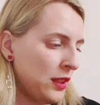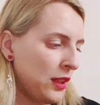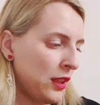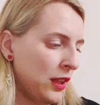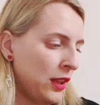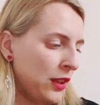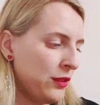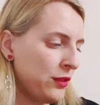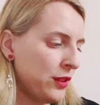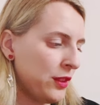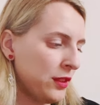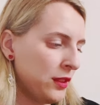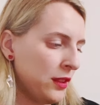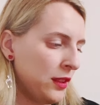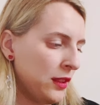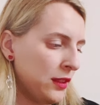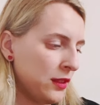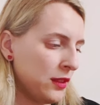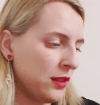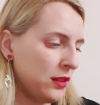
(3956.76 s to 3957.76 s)
100
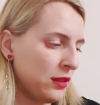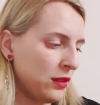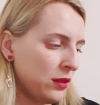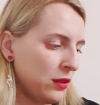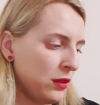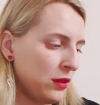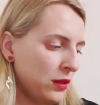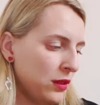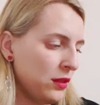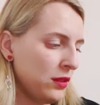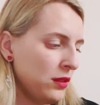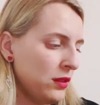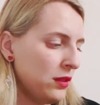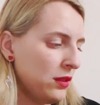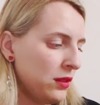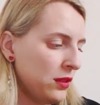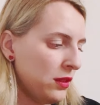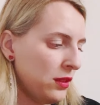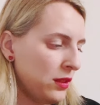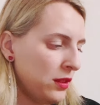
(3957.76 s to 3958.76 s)
is 100
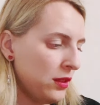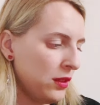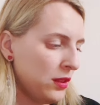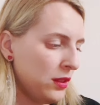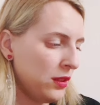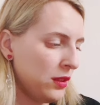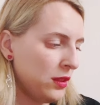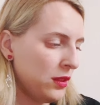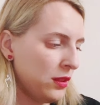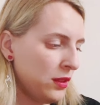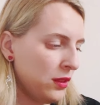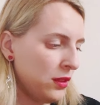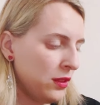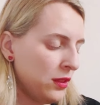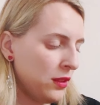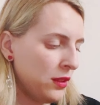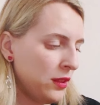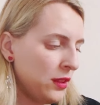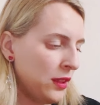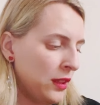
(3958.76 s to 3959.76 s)

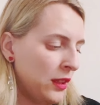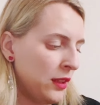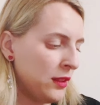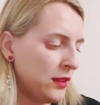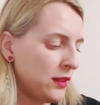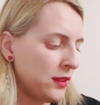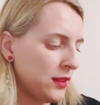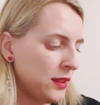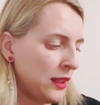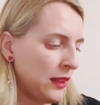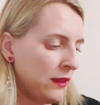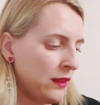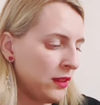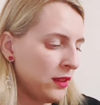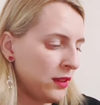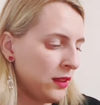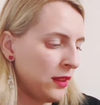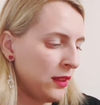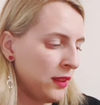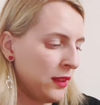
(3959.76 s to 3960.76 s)
and
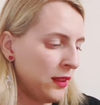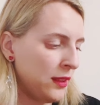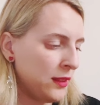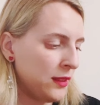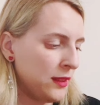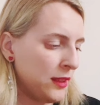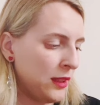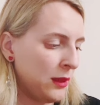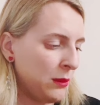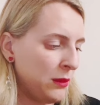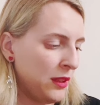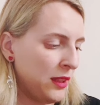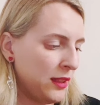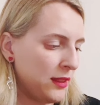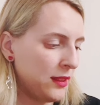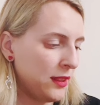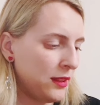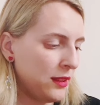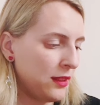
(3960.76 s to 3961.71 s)
70 is 70.